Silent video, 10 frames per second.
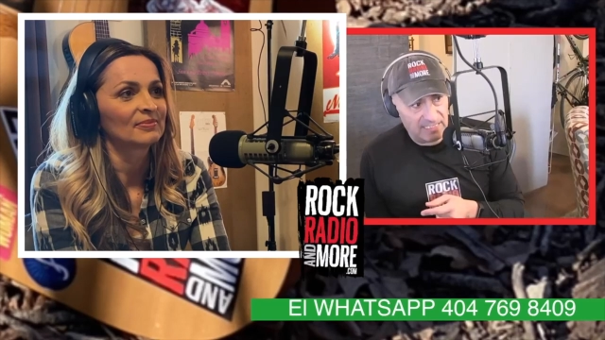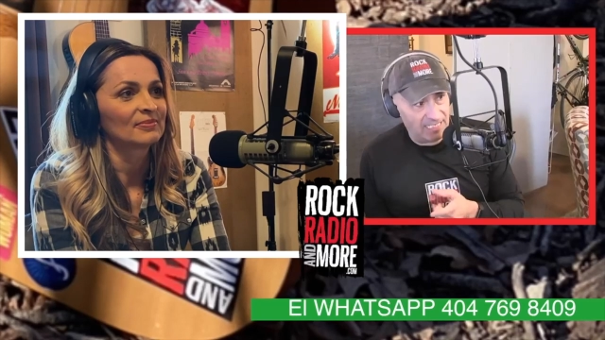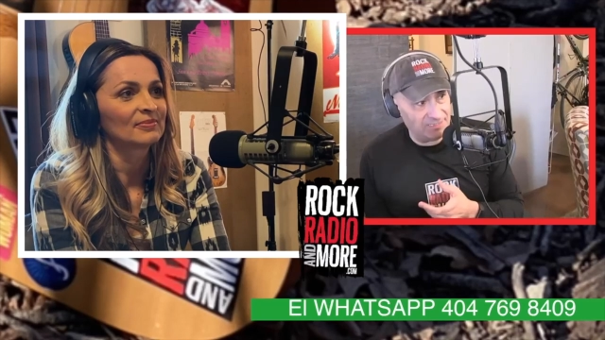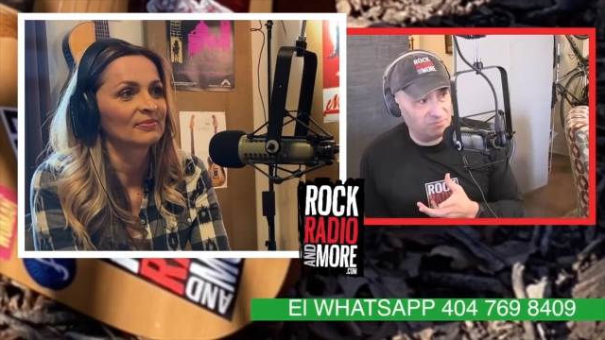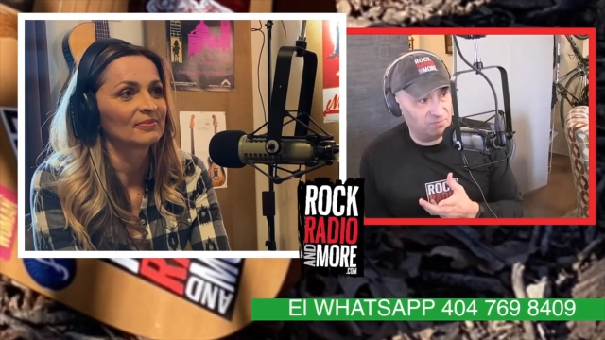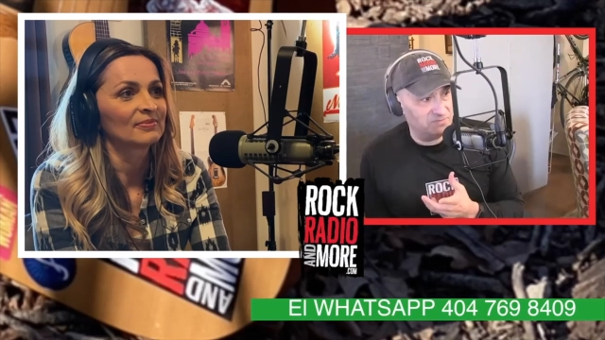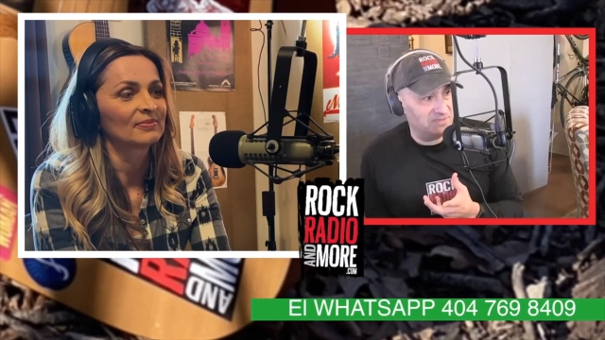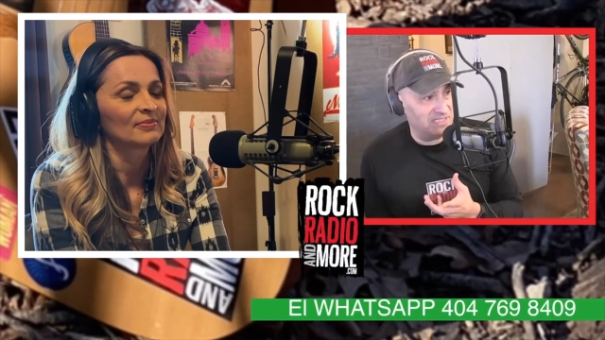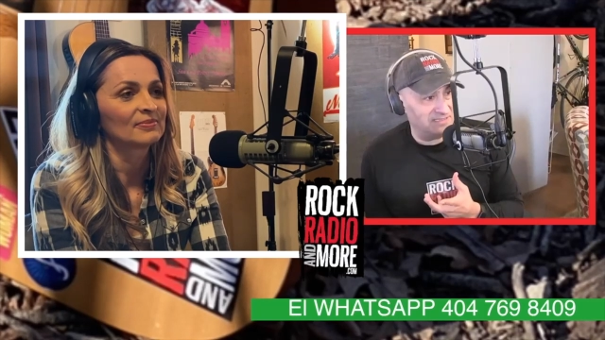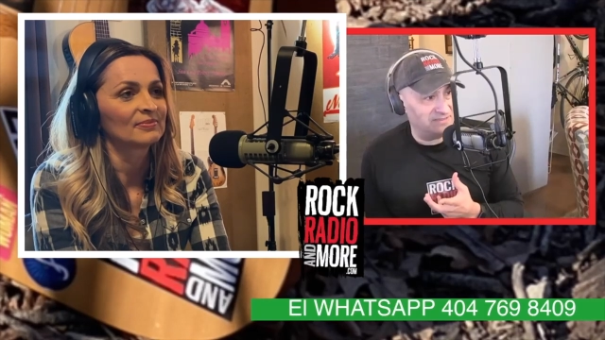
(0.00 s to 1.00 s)

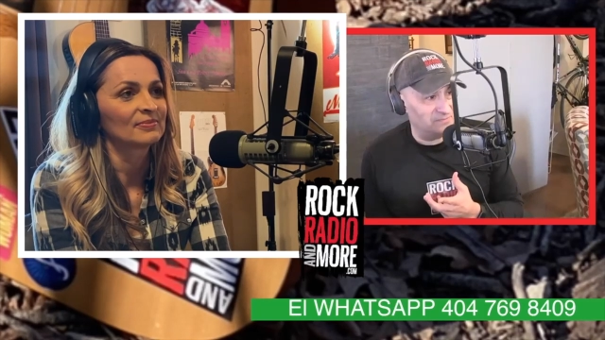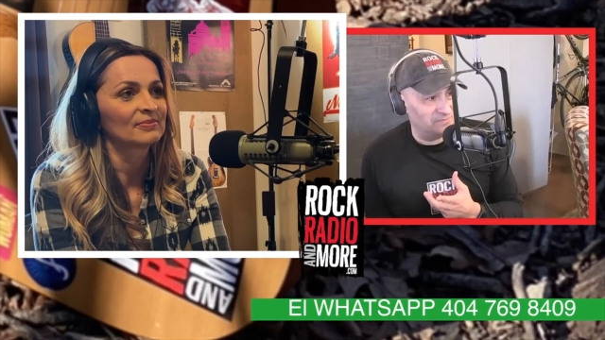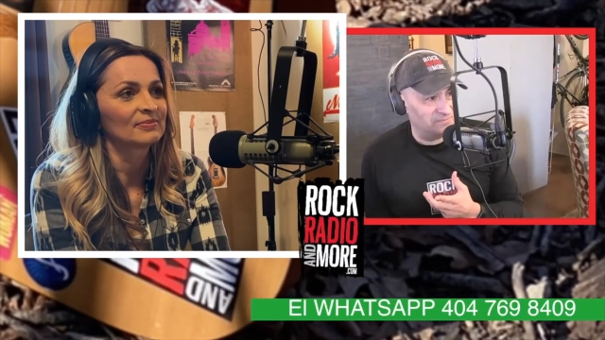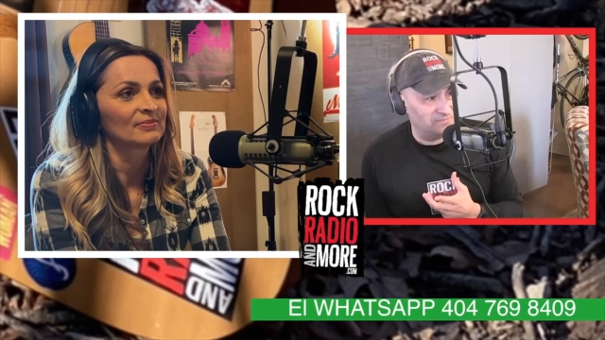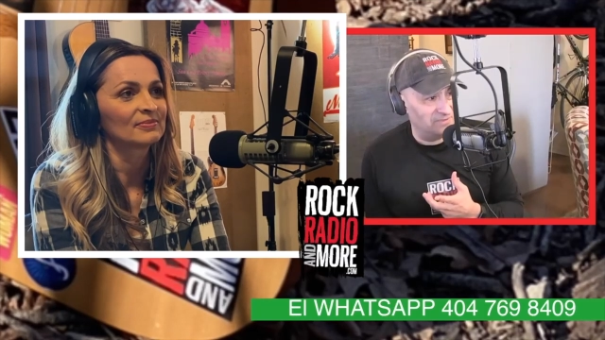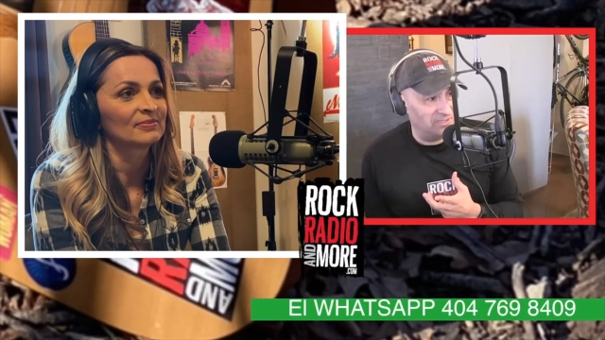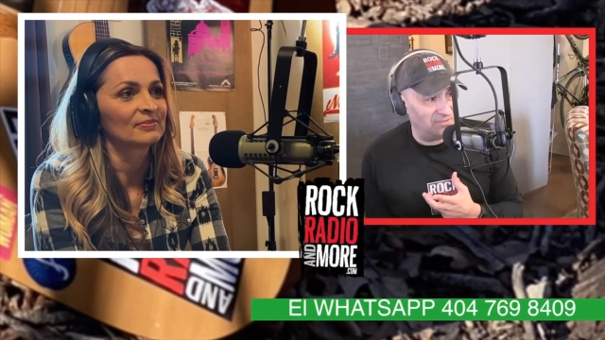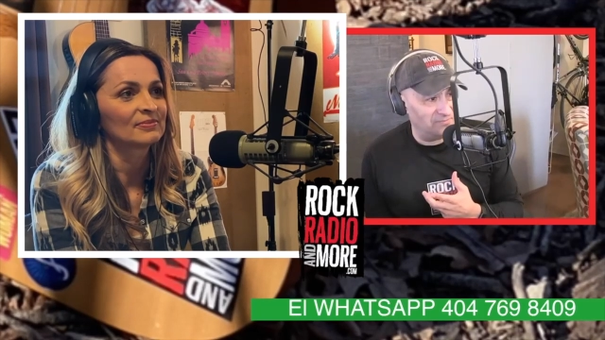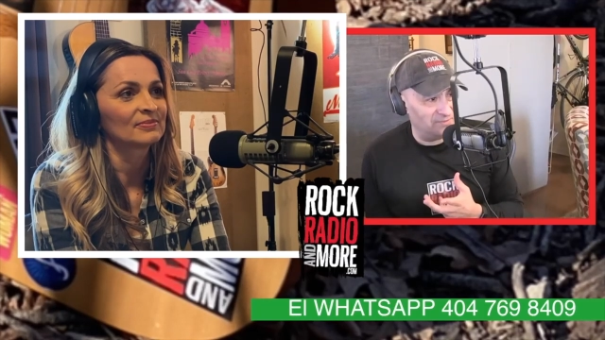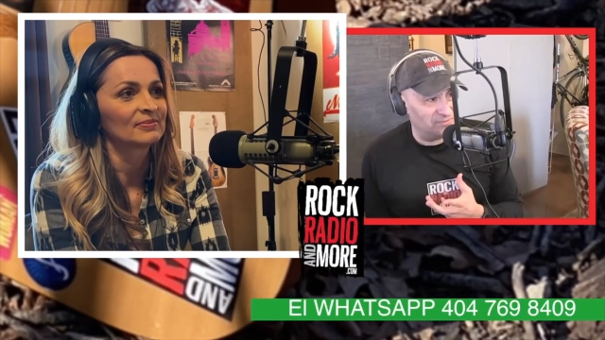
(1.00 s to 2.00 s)
Speaker 1: that's
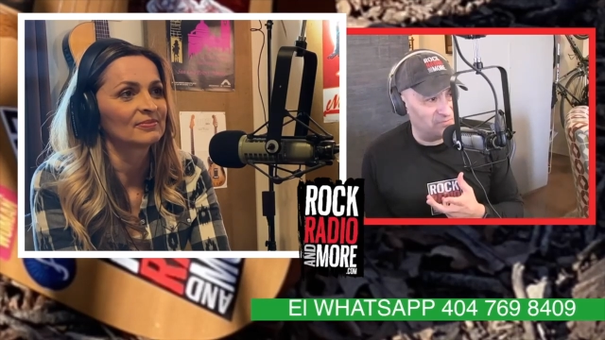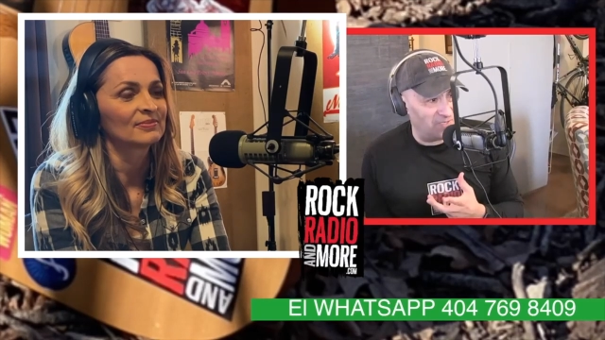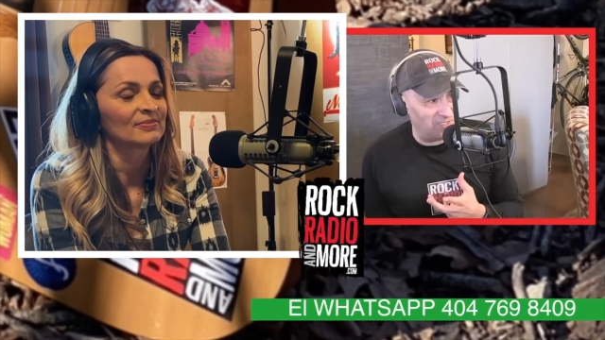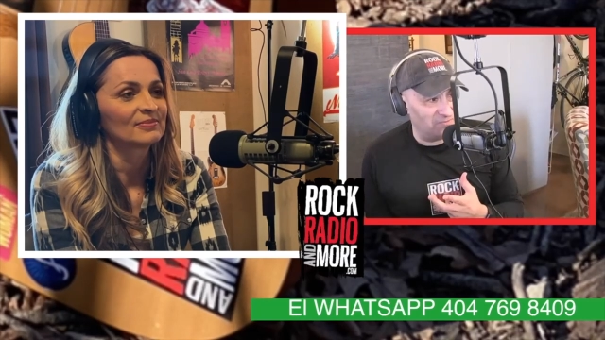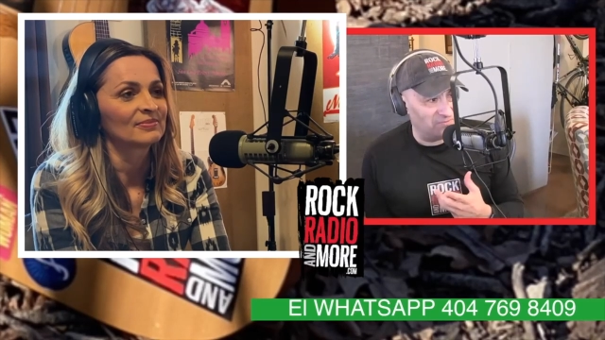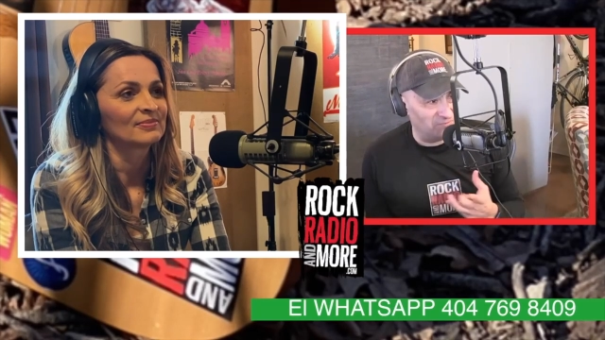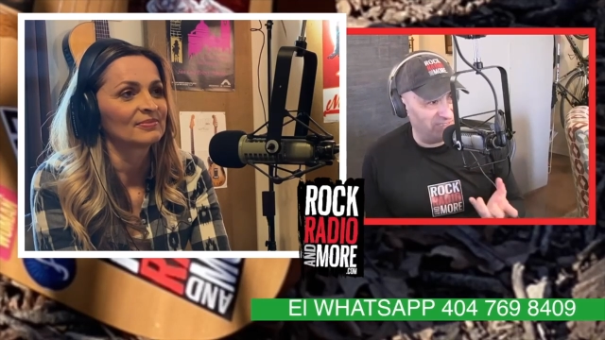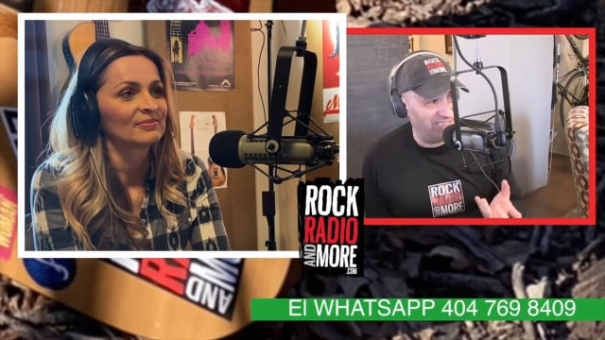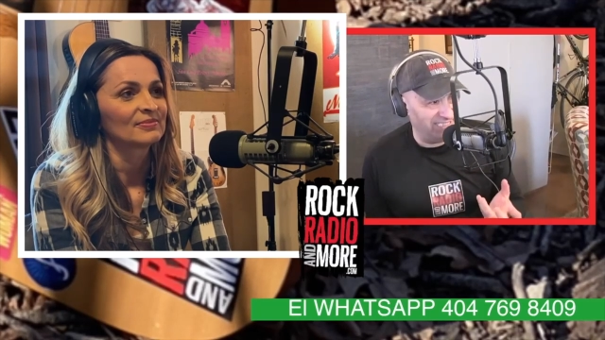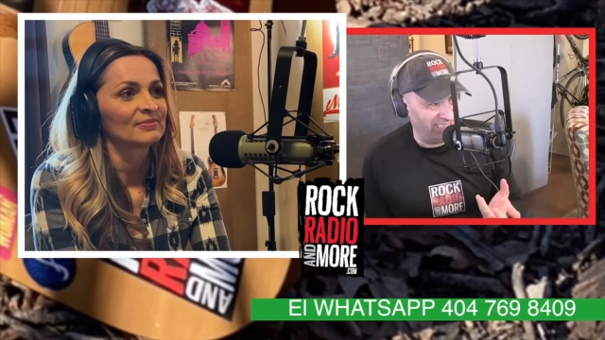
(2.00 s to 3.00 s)
love is what
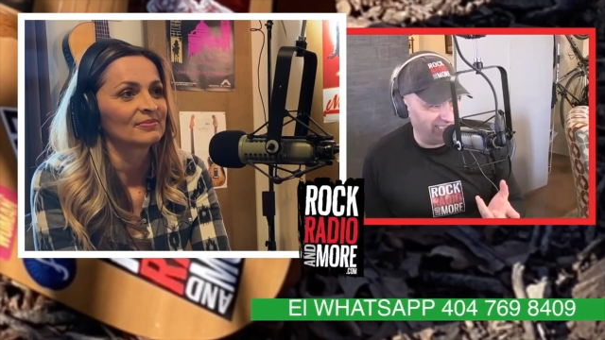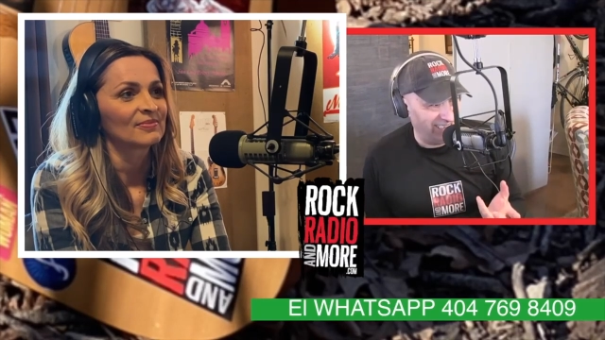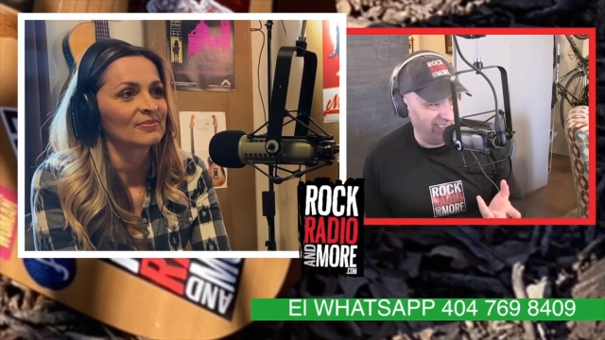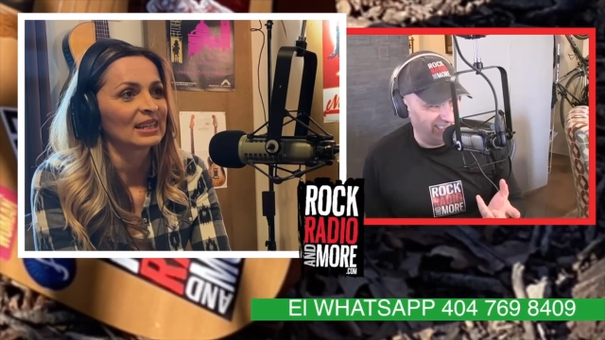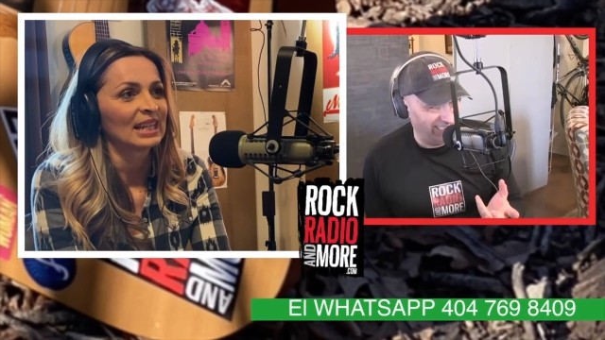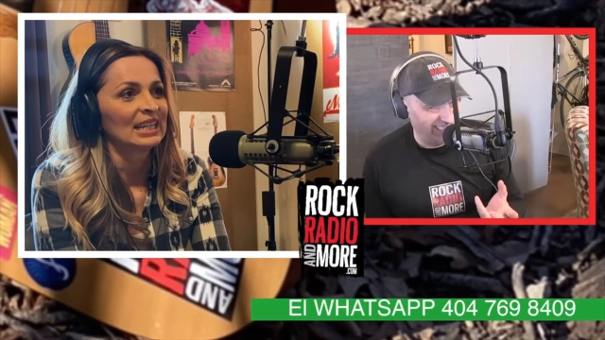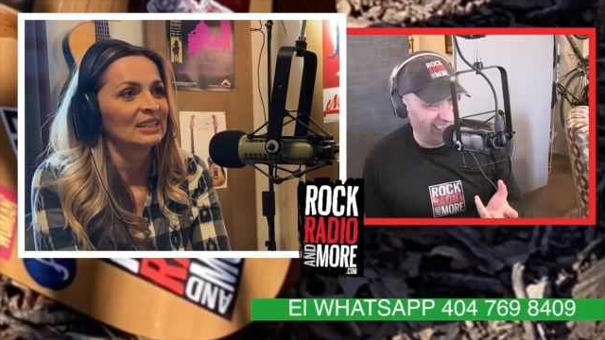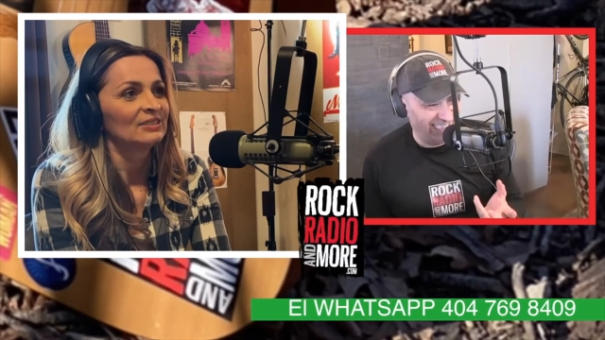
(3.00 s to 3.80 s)
we need